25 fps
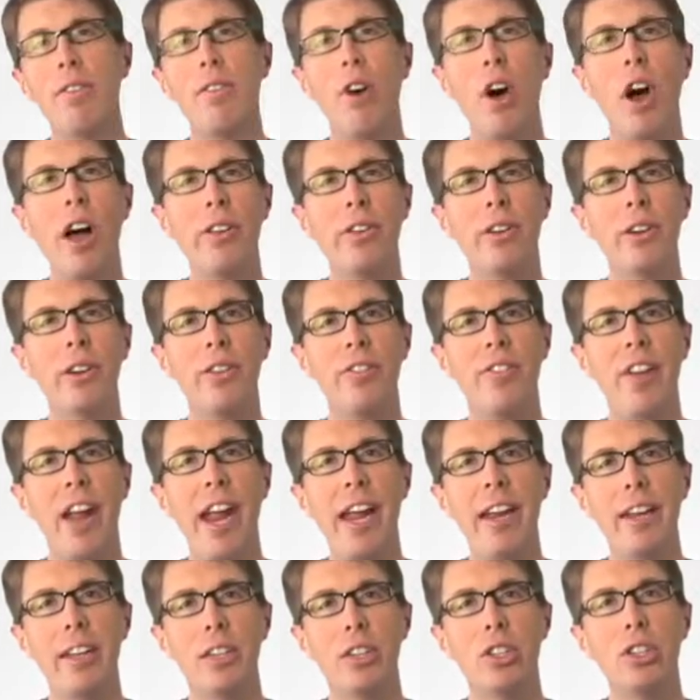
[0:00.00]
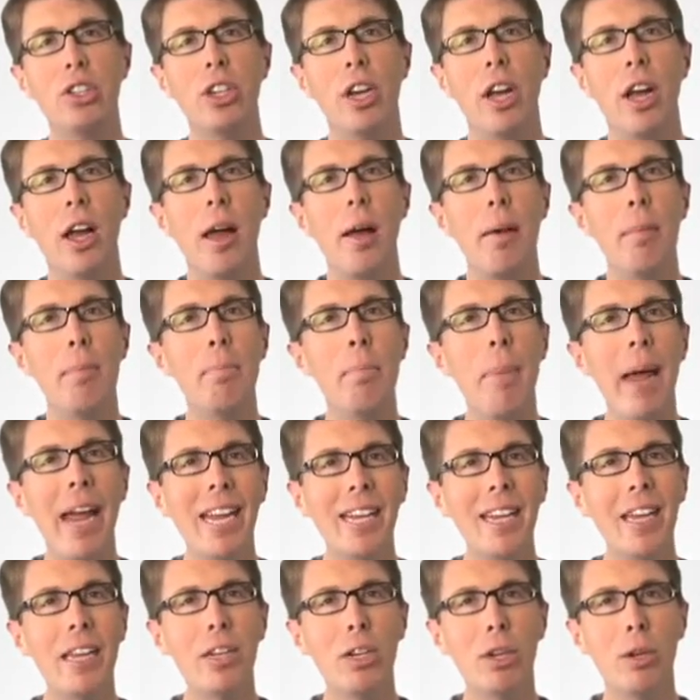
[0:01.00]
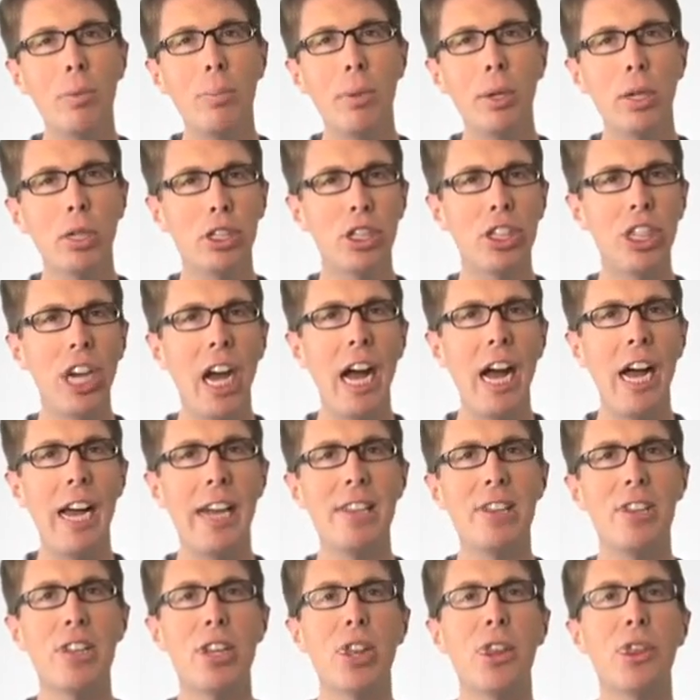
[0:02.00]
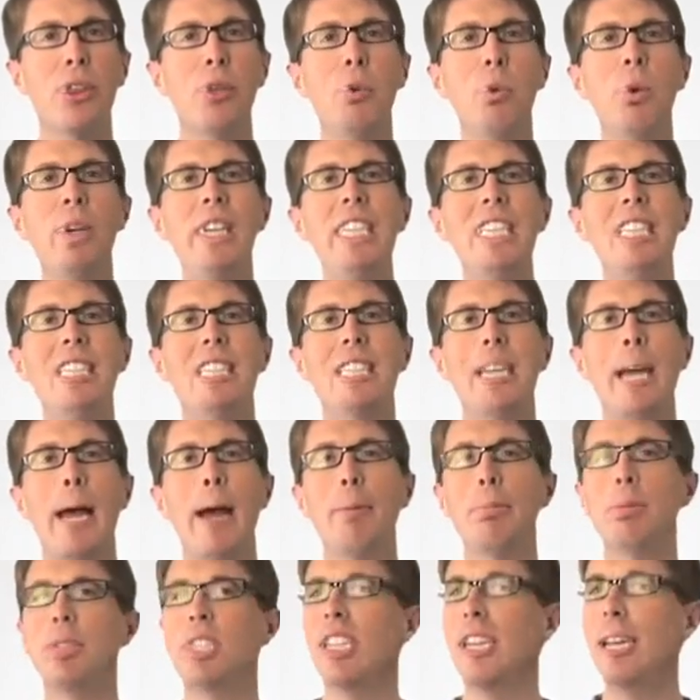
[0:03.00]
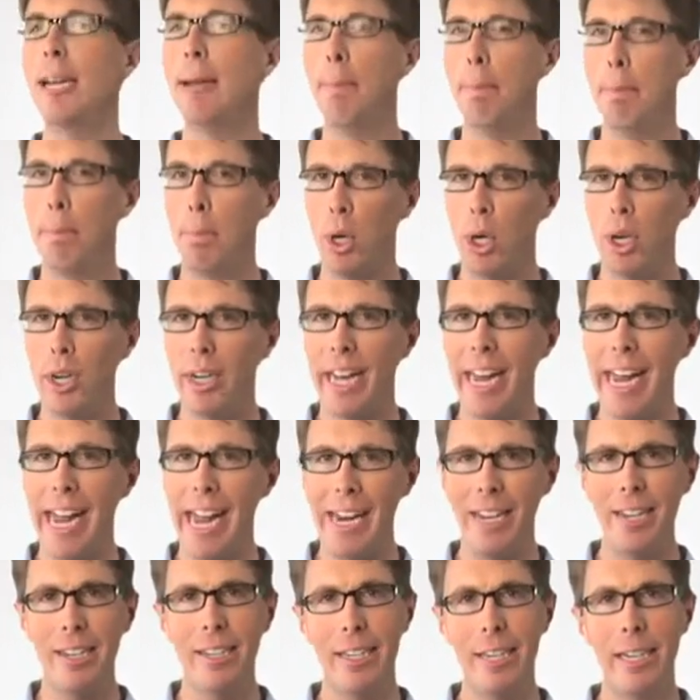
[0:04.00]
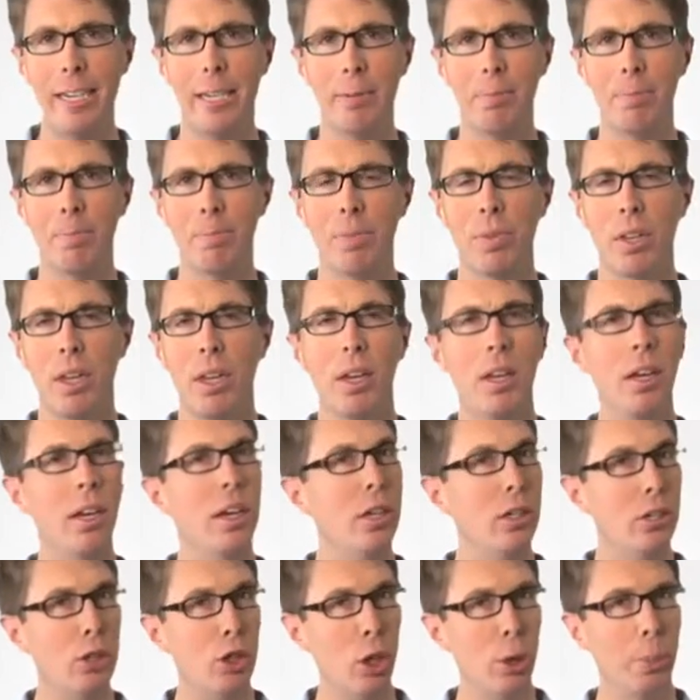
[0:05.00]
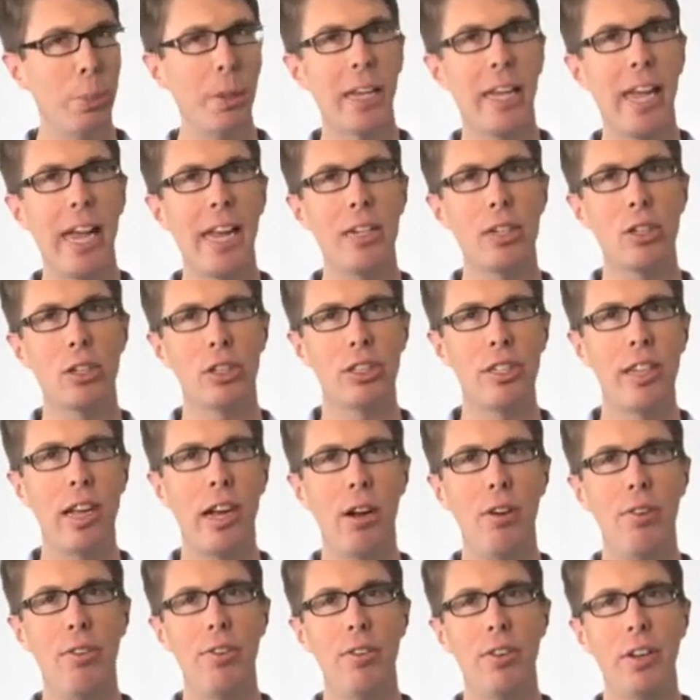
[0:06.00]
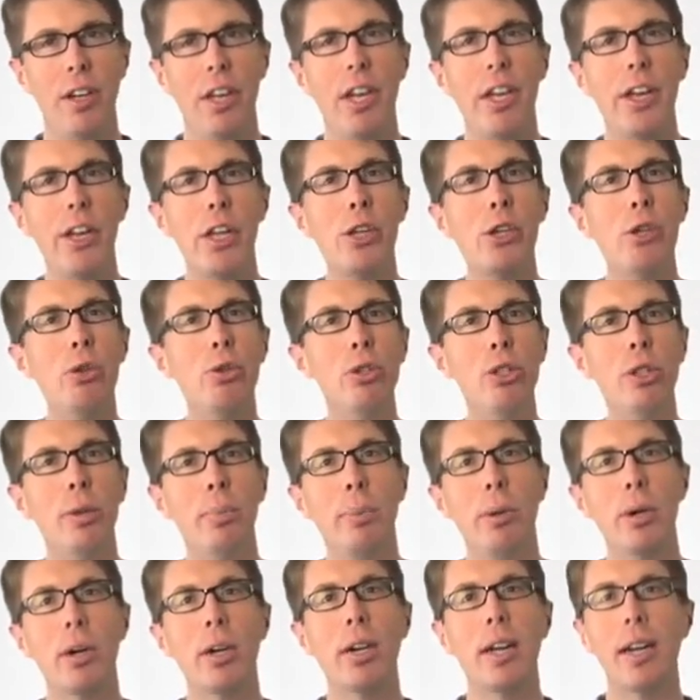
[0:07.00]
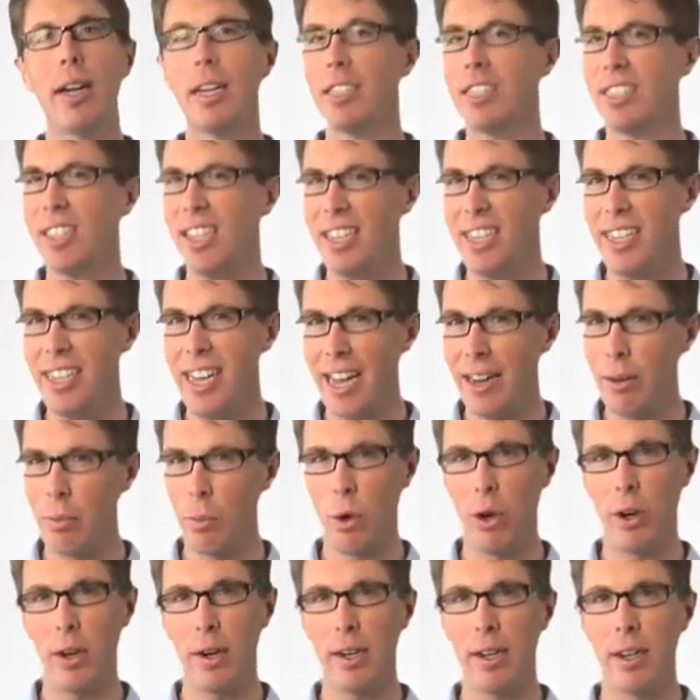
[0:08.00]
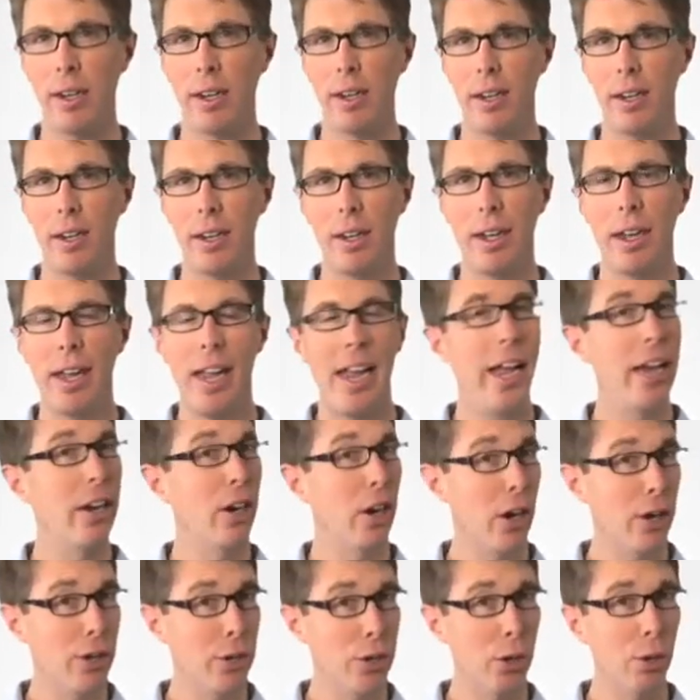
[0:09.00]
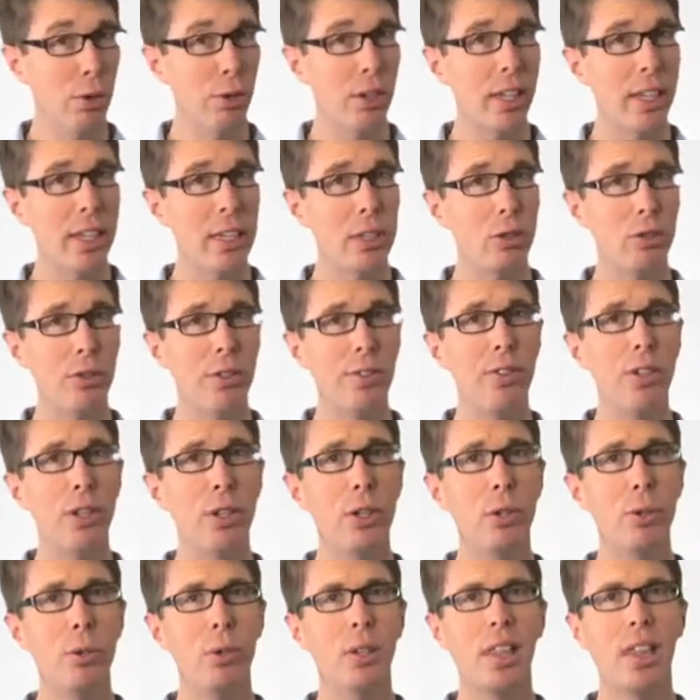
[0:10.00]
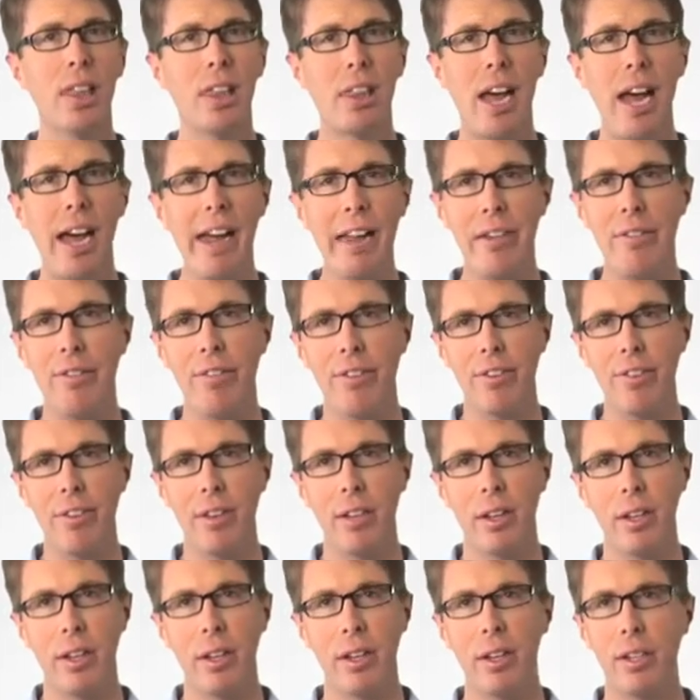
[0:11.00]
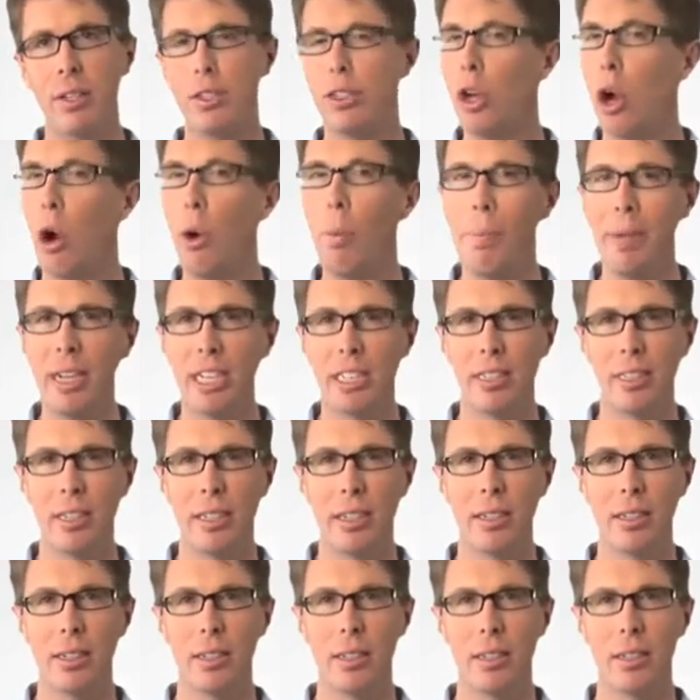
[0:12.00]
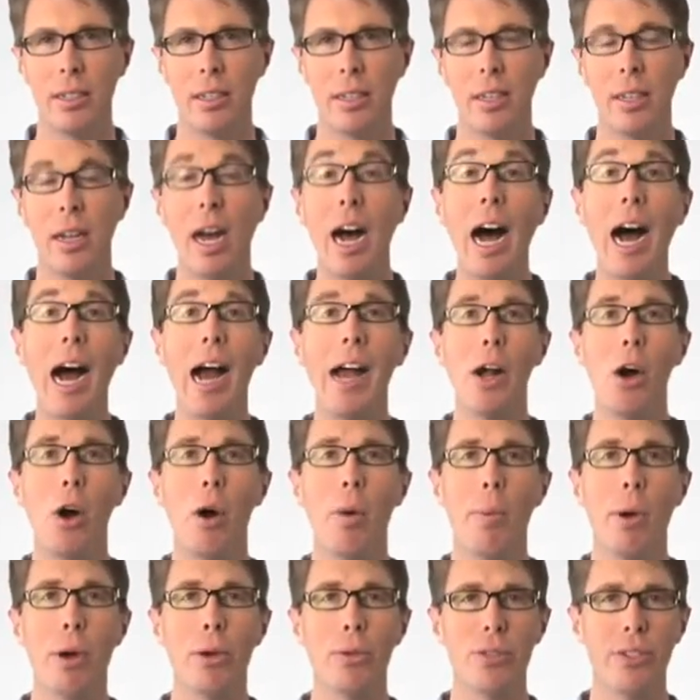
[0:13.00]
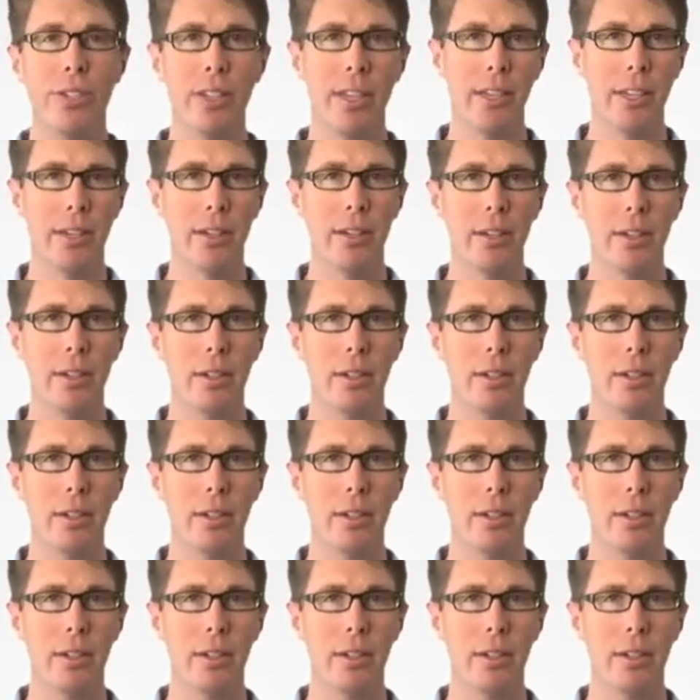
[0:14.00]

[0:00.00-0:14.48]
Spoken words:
Author Advantage, making your book shine, the 3 steps in book editing. Duplicate yourself, use a book to network. And our new release review, Life, don't miss it. I almost did.